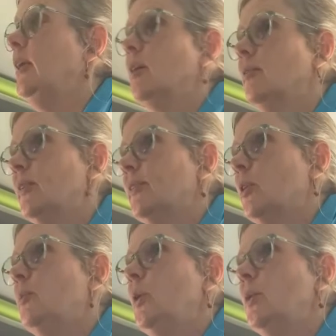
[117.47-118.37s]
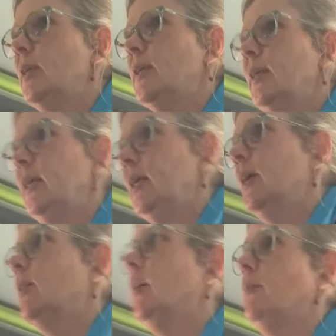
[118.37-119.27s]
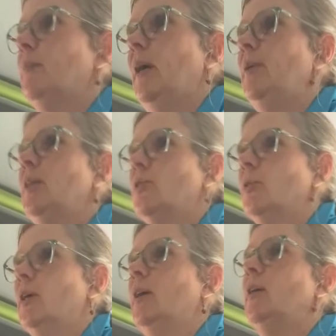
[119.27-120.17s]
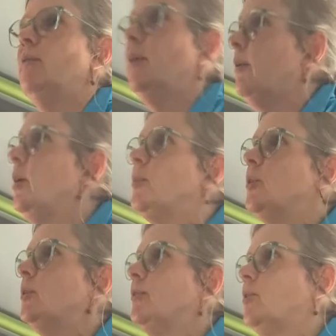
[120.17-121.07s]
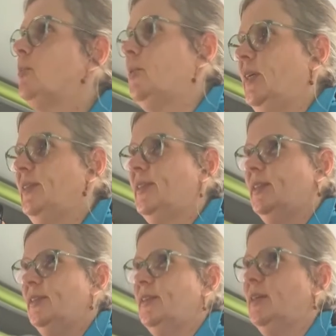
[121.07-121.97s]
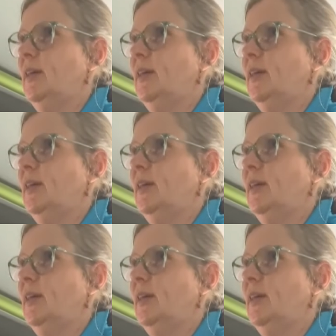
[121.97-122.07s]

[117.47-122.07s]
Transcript: leader of this community got married to a very beautiful princess.